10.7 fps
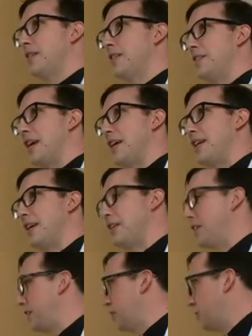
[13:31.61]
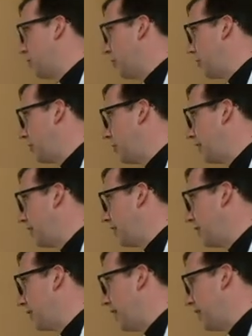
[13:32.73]
standing on the shores
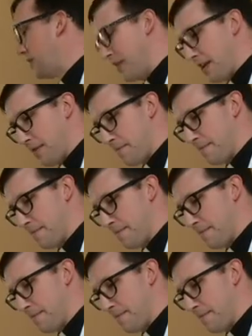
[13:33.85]
of the Red Sea.